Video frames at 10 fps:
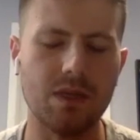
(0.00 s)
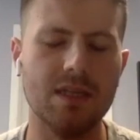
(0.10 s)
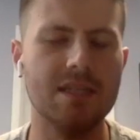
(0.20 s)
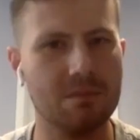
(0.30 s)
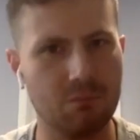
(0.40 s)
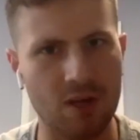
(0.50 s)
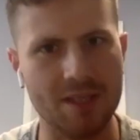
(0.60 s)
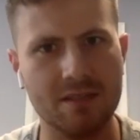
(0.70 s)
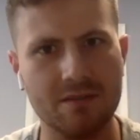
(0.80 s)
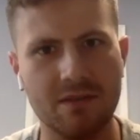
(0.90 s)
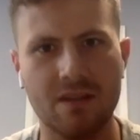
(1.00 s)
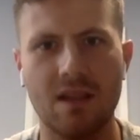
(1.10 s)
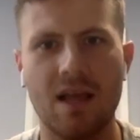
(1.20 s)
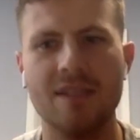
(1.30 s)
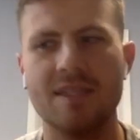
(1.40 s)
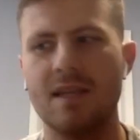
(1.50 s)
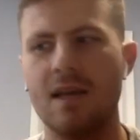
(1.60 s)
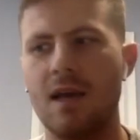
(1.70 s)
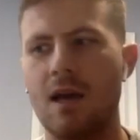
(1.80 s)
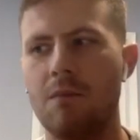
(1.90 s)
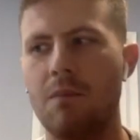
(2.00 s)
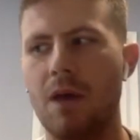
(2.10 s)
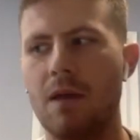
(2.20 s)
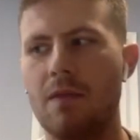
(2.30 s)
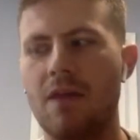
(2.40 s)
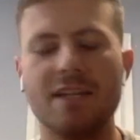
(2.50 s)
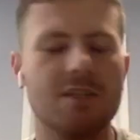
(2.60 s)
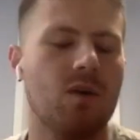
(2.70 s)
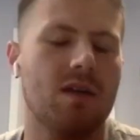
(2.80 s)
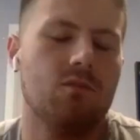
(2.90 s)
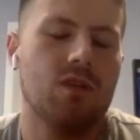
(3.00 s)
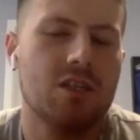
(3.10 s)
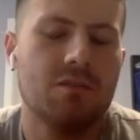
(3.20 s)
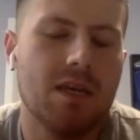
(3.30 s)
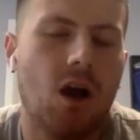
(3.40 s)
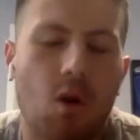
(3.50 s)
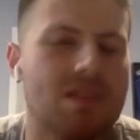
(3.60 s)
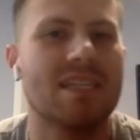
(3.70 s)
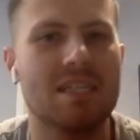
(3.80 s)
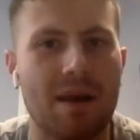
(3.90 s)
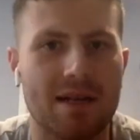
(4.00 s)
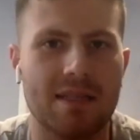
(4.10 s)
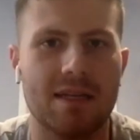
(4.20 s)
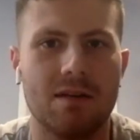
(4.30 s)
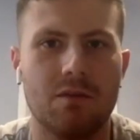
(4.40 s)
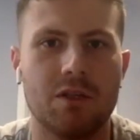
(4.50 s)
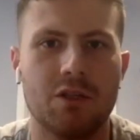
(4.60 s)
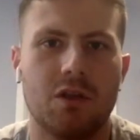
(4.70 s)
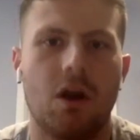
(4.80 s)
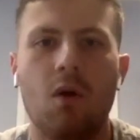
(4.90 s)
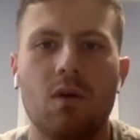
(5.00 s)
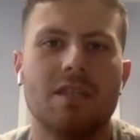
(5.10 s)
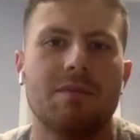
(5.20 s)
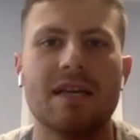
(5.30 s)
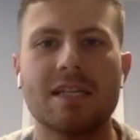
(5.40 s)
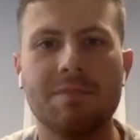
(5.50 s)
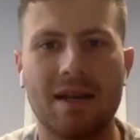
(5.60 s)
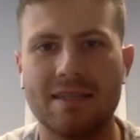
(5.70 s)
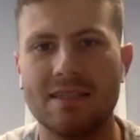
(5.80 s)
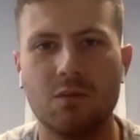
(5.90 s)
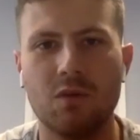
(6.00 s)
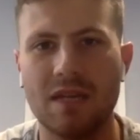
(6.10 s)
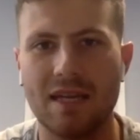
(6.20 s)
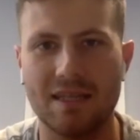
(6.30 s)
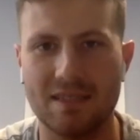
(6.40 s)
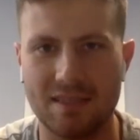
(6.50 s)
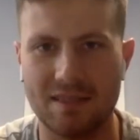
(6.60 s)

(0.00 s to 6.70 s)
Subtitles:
is impressive nonetheless. But that's what we should be always expecting. We should always be expecting to win against